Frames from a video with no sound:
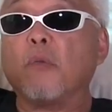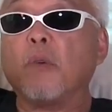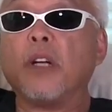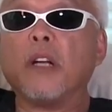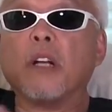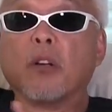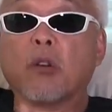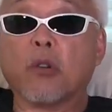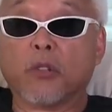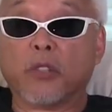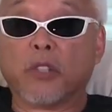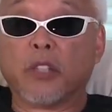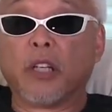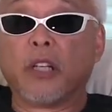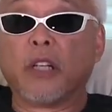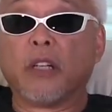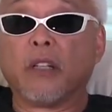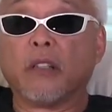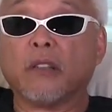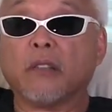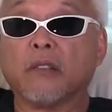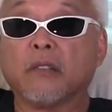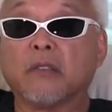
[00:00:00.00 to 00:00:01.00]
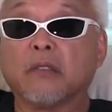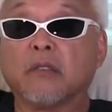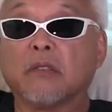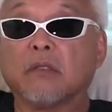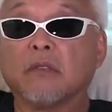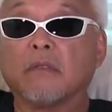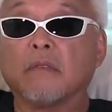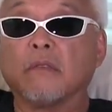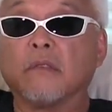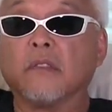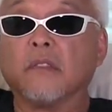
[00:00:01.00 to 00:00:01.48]
renegotiated
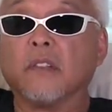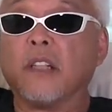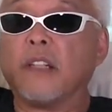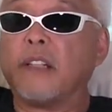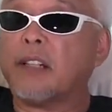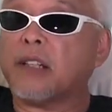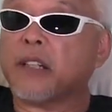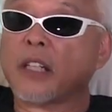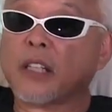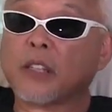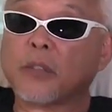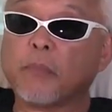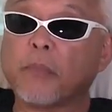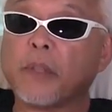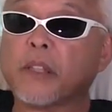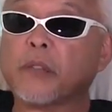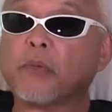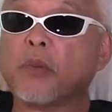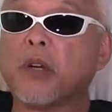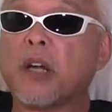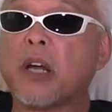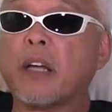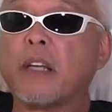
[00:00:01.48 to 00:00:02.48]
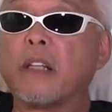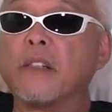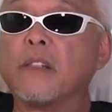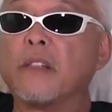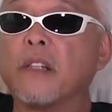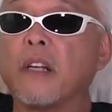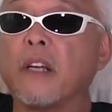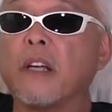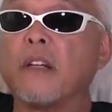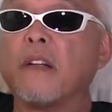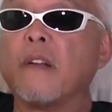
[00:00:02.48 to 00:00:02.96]
I think that's the best way I can
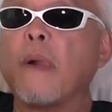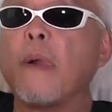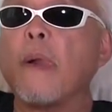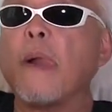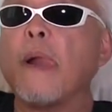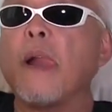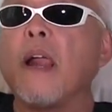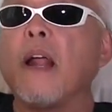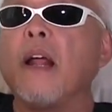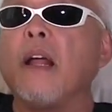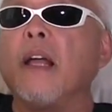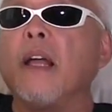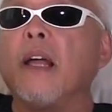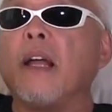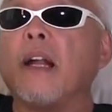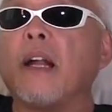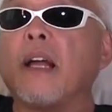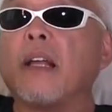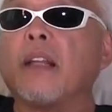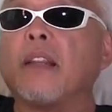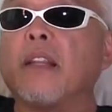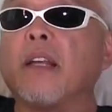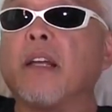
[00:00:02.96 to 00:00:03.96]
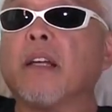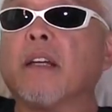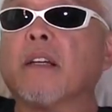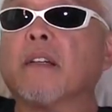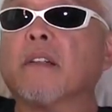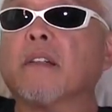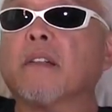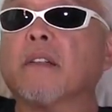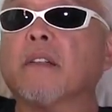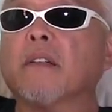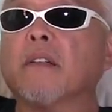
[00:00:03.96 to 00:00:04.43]
say it. And I think
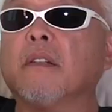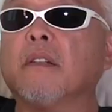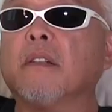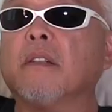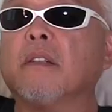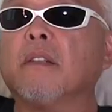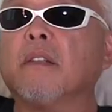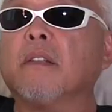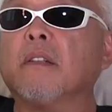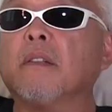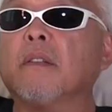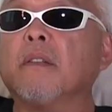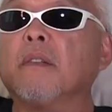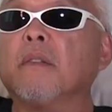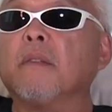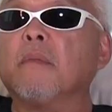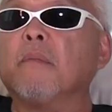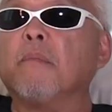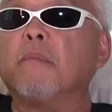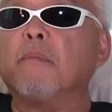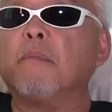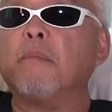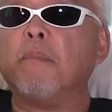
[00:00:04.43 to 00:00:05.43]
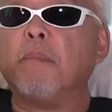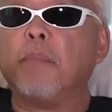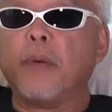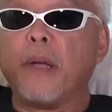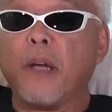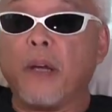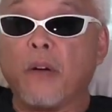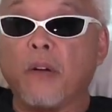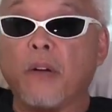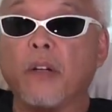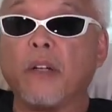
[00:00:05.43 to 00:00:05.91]

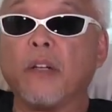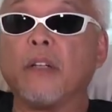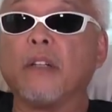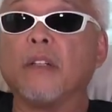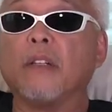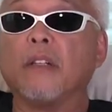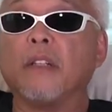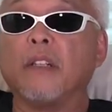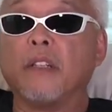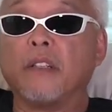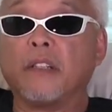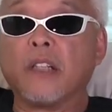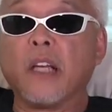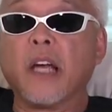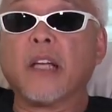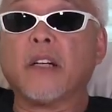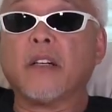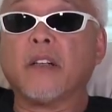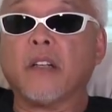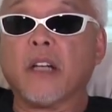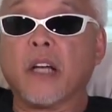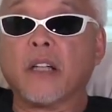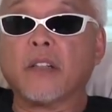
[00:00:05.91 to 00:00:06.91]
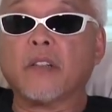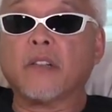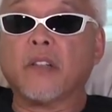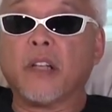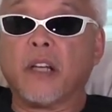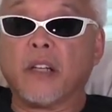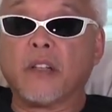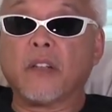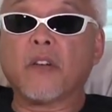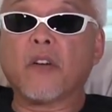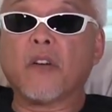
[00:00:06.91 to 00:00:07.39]
Perry decided not to
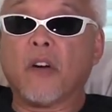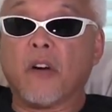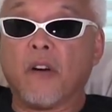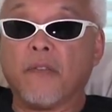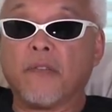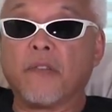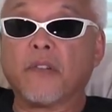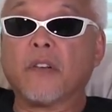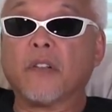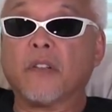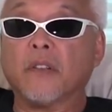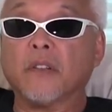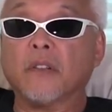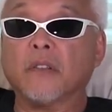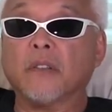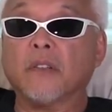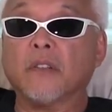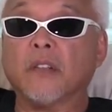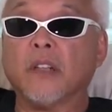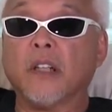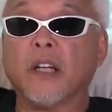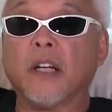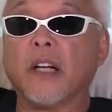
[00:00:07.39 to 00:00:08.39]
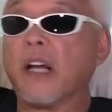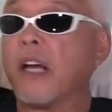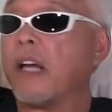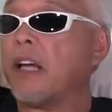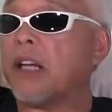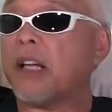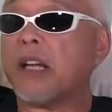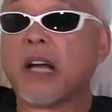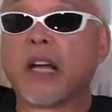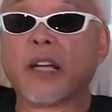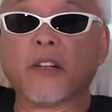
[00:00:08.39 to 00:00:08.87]
take their offer. And I,
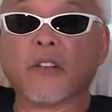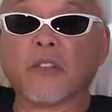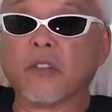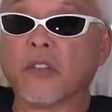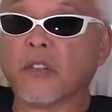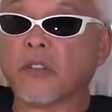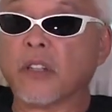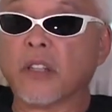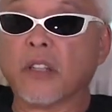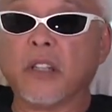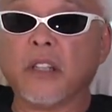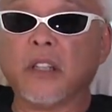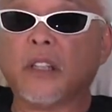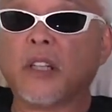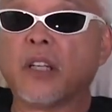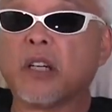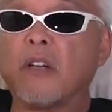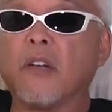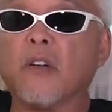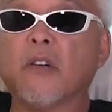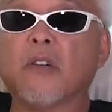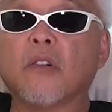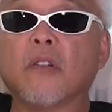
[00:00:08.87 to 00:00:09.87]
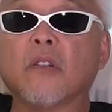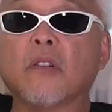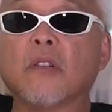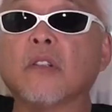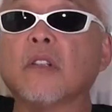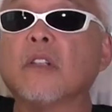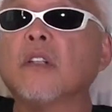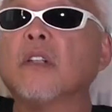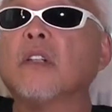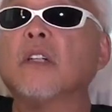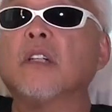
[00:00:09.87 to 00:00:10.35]
and I don't know the detail or,
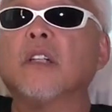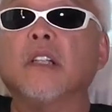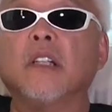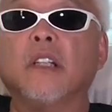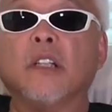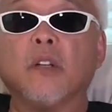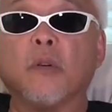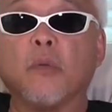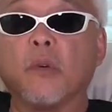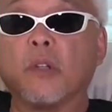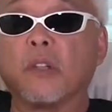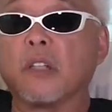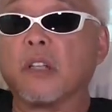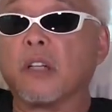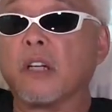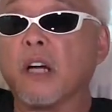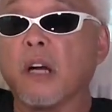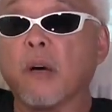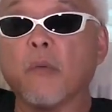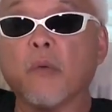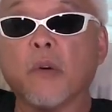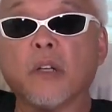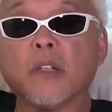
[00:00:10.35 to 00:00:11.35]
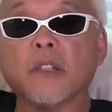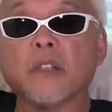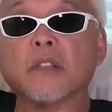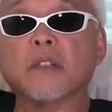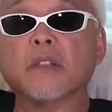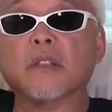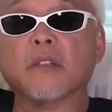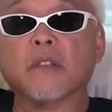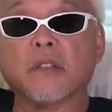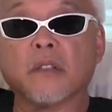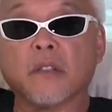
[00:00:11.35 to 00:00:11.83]
you know, what the cut
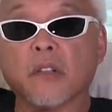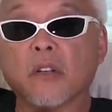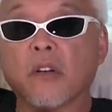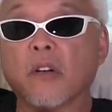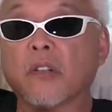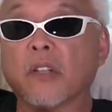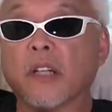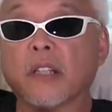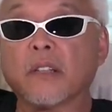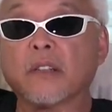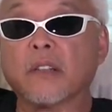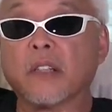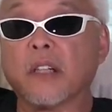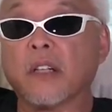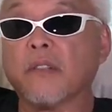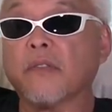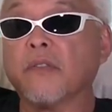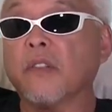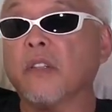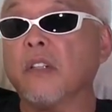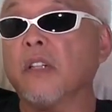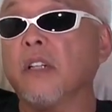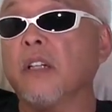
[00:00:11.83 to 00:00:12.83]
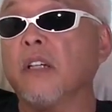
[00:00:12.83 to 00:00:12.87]
was and all that stuff.